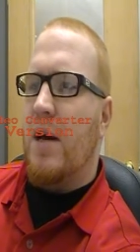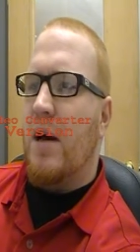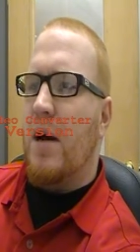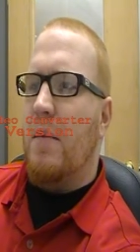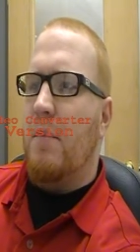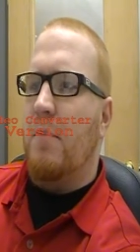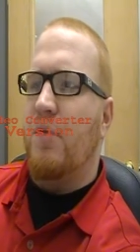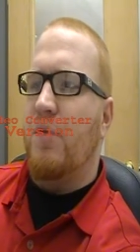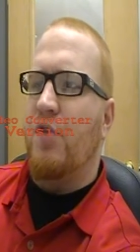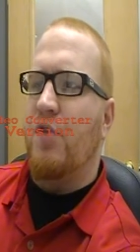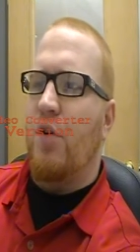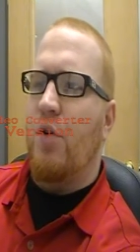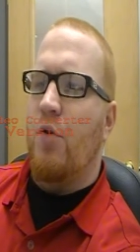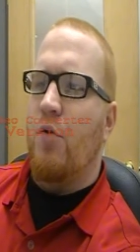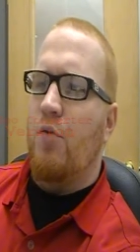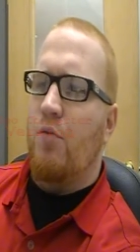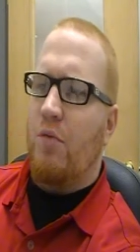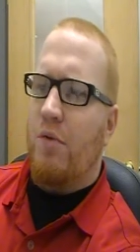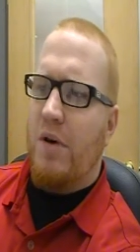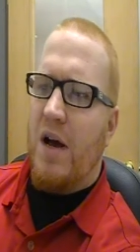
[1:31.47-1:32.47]
Um,
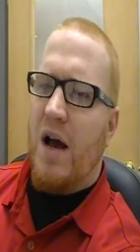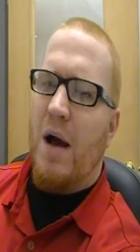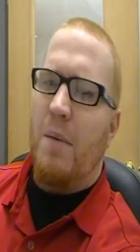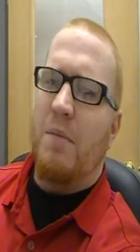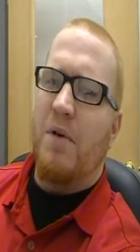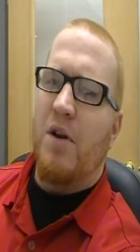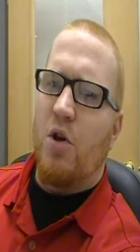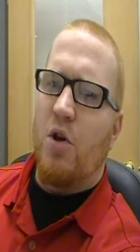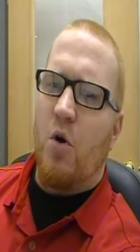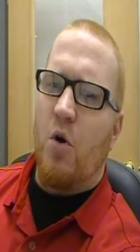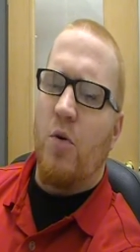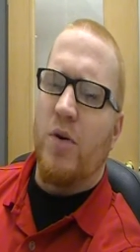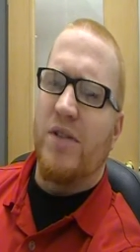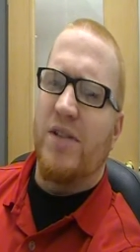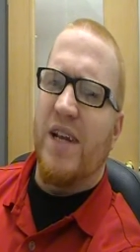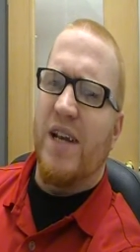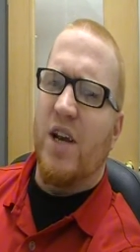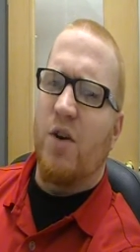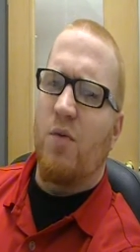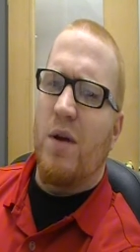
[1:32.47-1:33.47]
so I'm going to go with
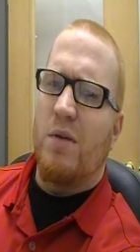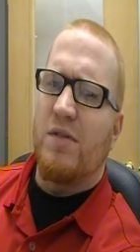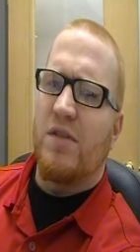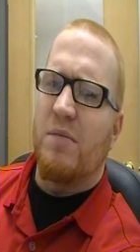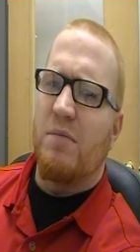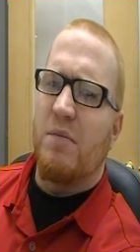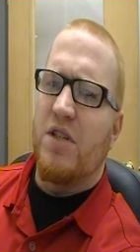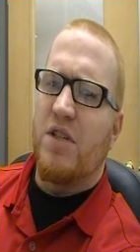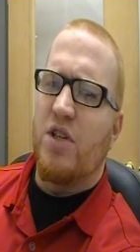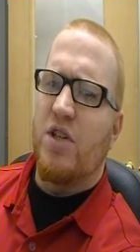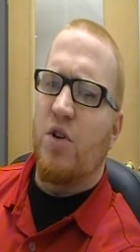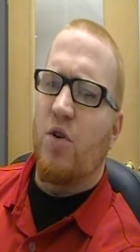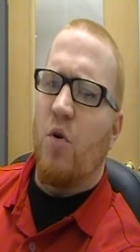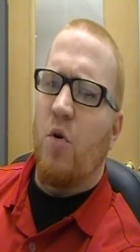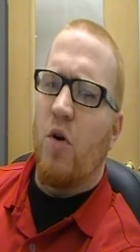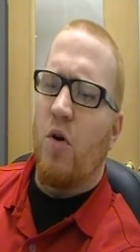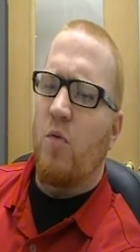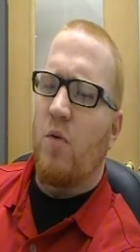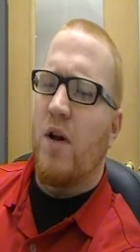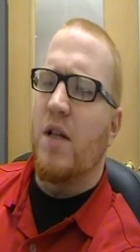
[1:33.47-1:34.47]
second round submission,
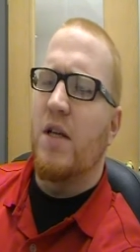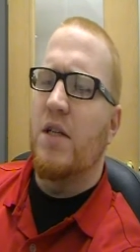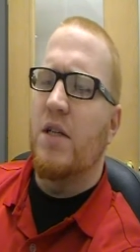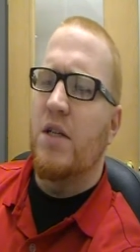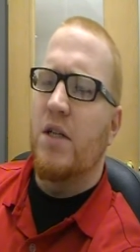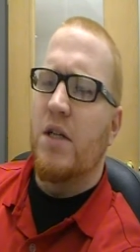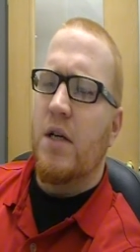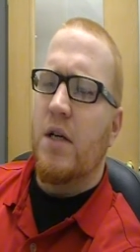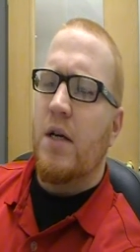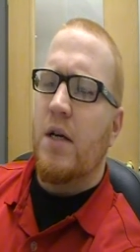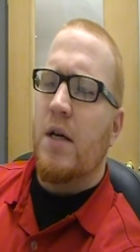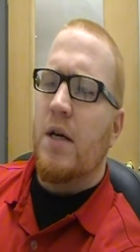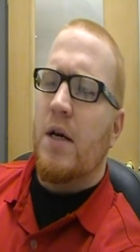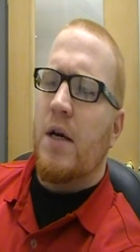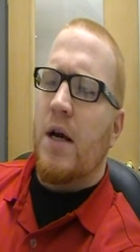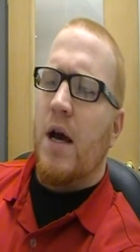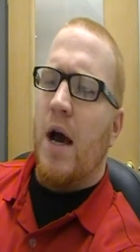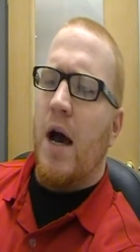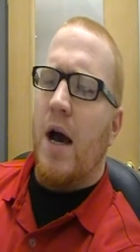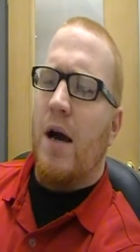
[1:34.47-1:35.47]
Goran Reljic.
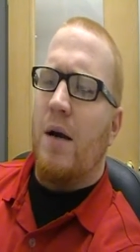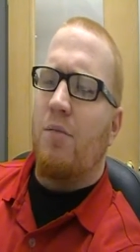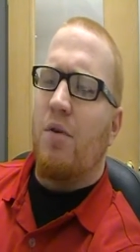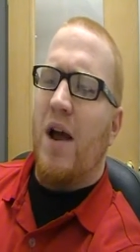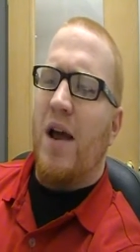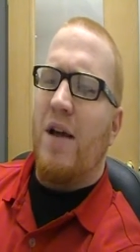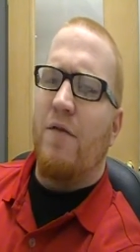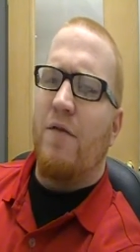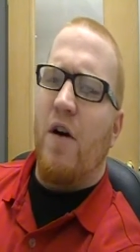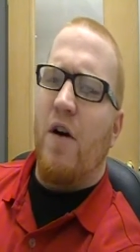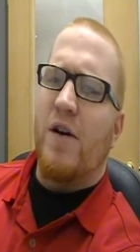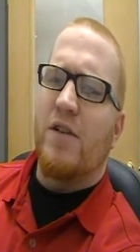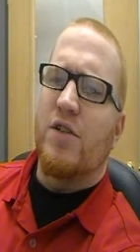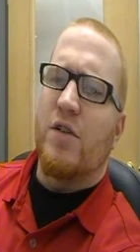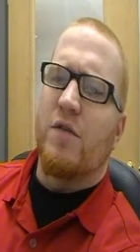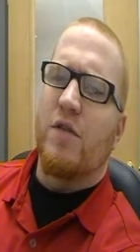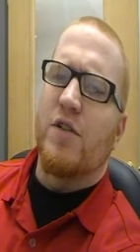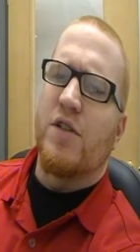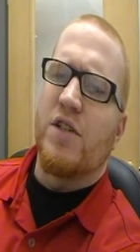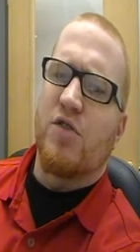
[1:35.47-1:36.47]
Uh, Brian
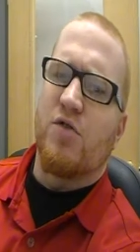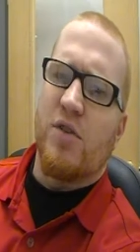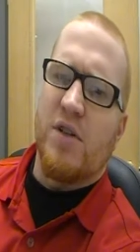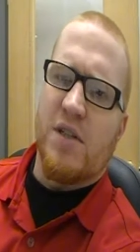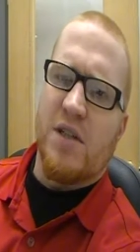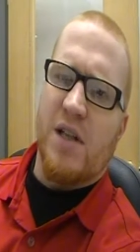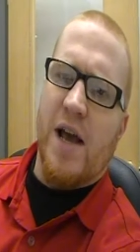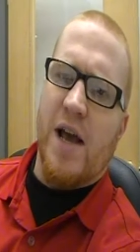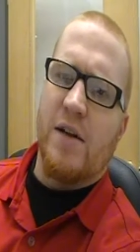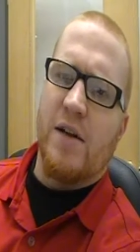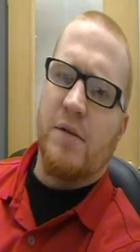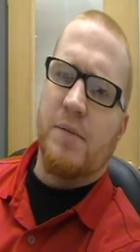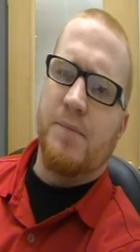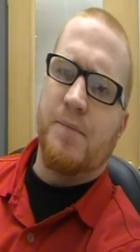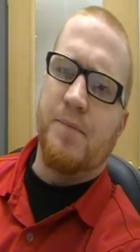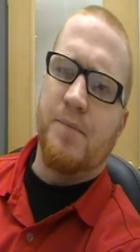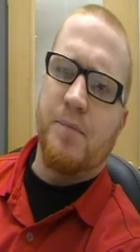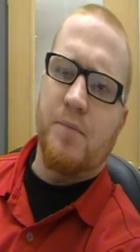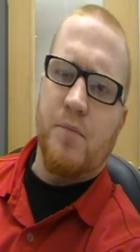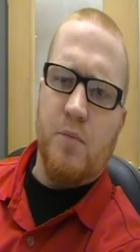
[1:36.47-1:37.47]
Foster versus Chris Lytle.
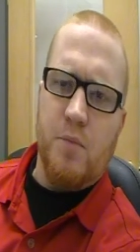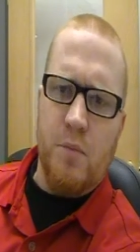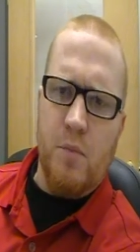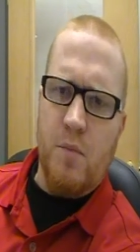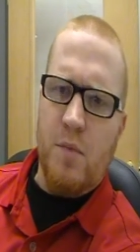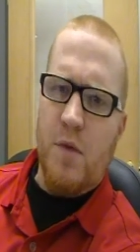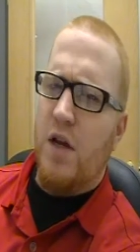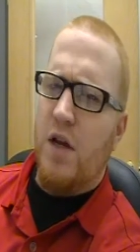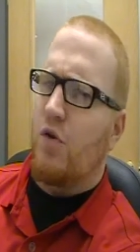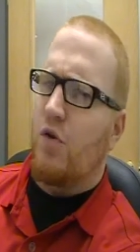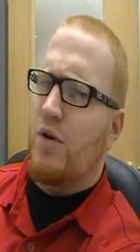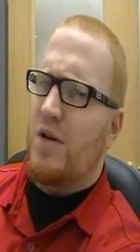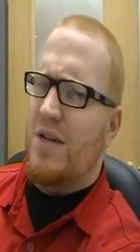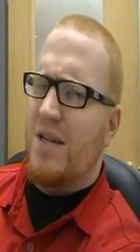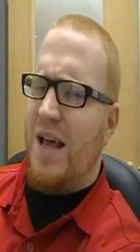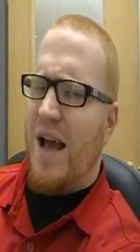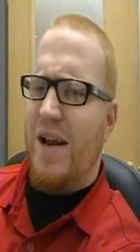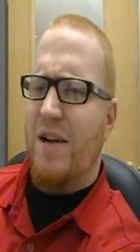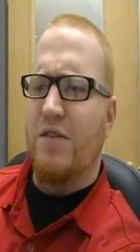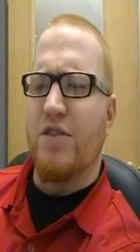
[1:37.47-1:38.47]

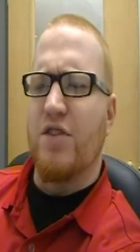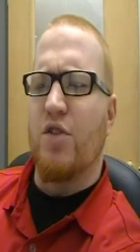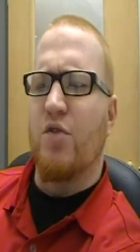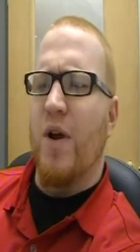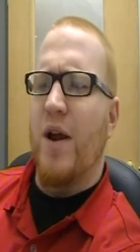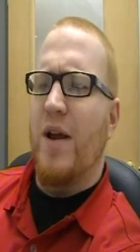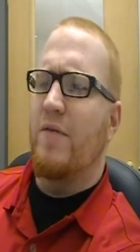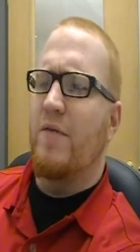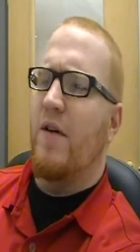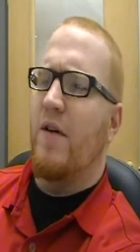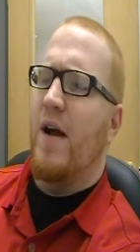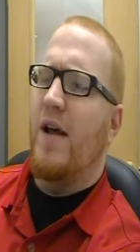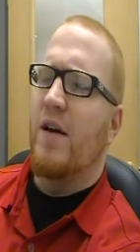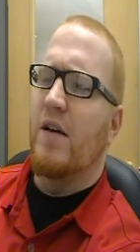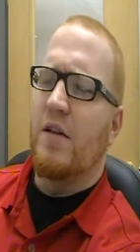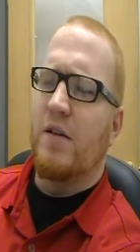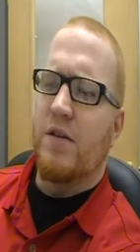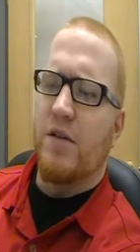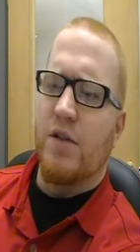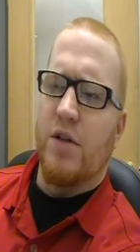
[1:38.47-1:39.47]
Chris Lytle's great
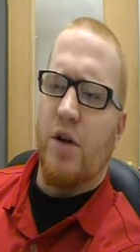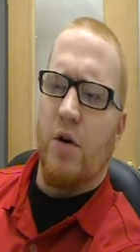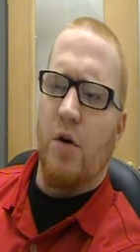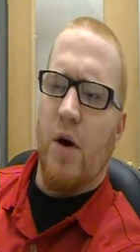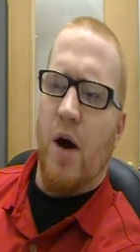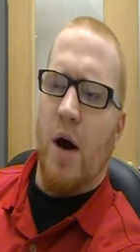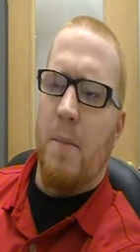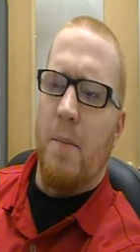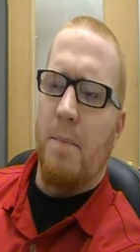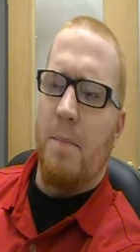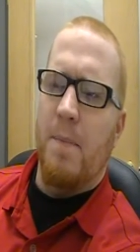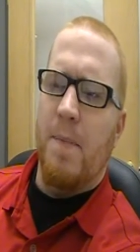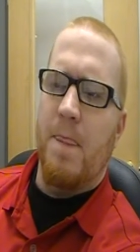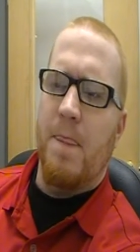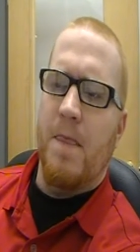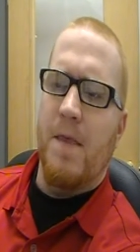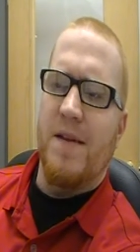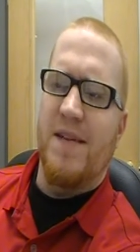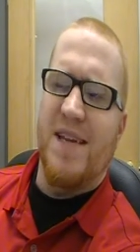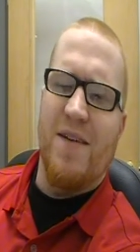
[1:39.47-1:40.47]
fighter. You know, um,
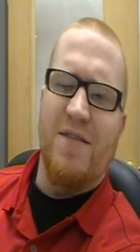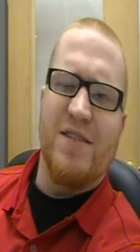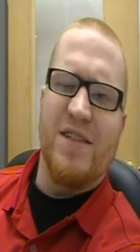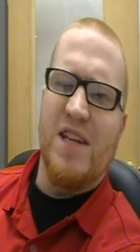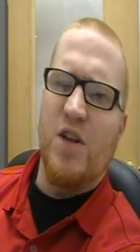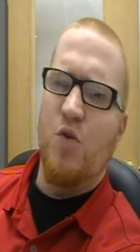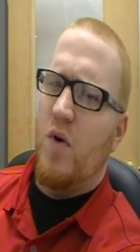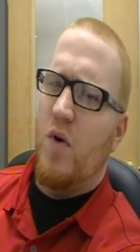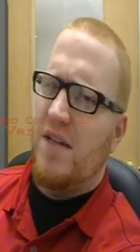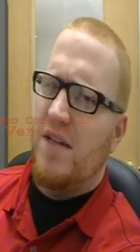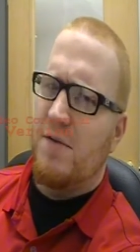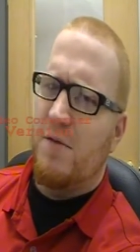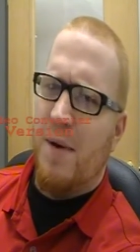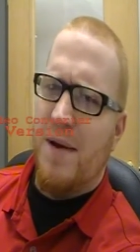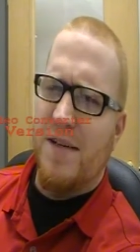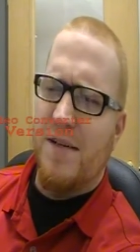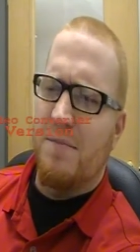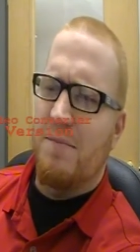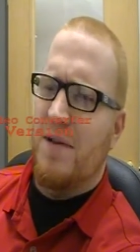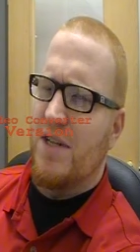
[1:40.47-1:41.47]
17 wins
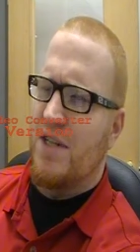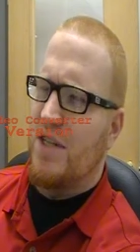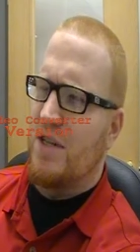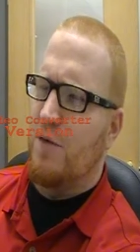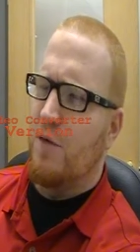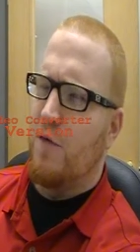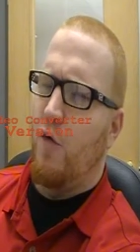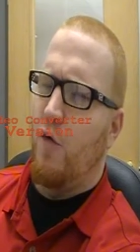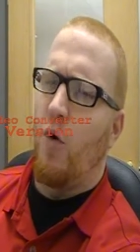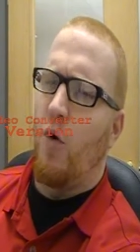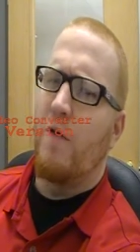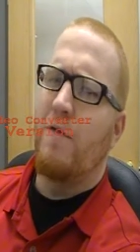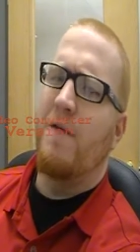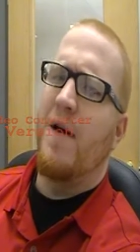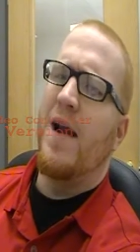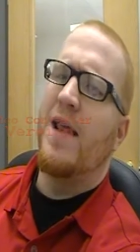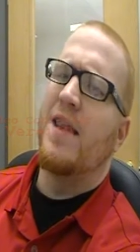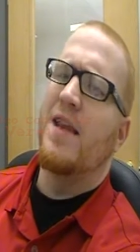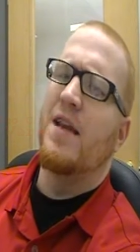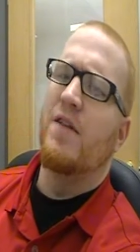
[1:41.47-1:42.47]
by submission, four
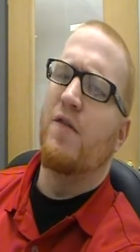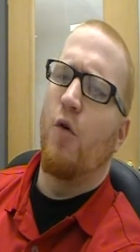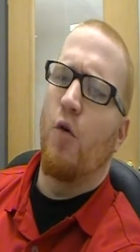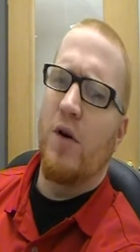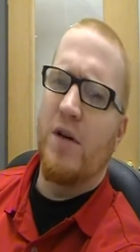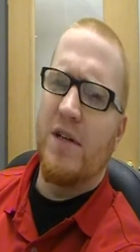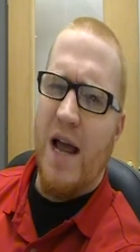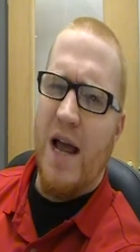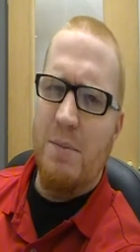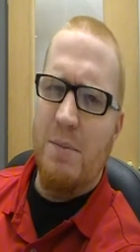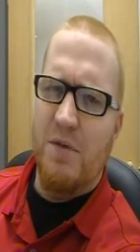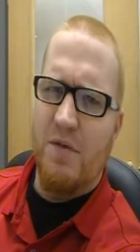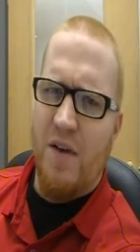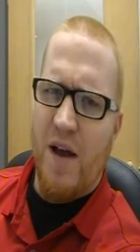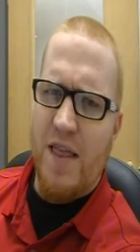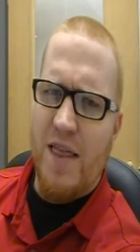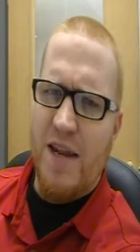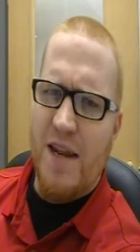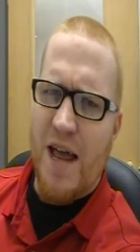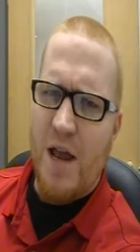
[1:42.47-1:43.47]
four times
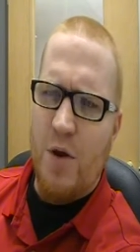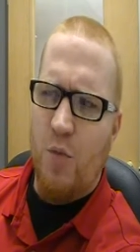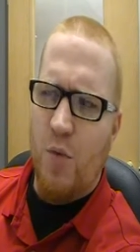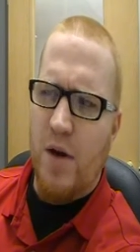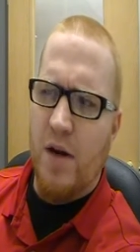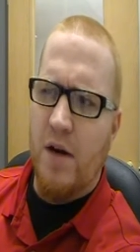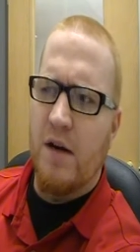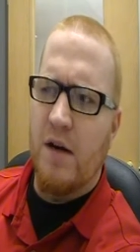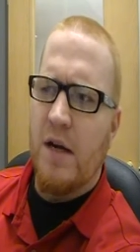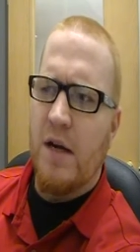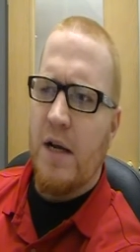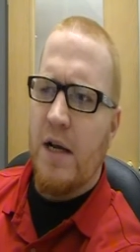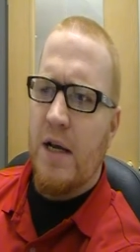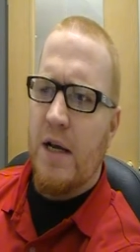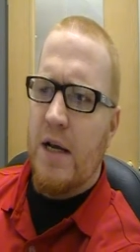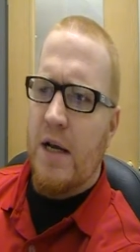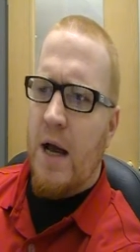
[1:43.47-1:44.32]
fight the night winner.